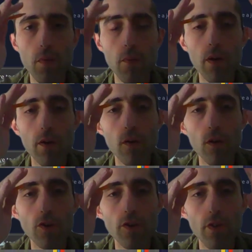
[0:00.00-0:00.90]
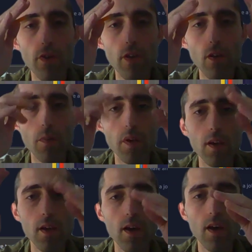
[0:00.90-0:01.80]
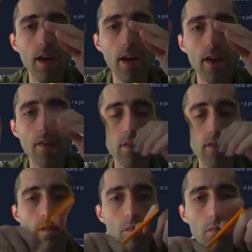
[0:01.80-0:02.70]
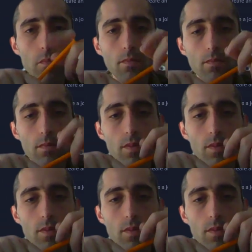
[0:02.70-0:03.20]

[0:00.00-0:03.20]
hyperbaric oxygen therapy and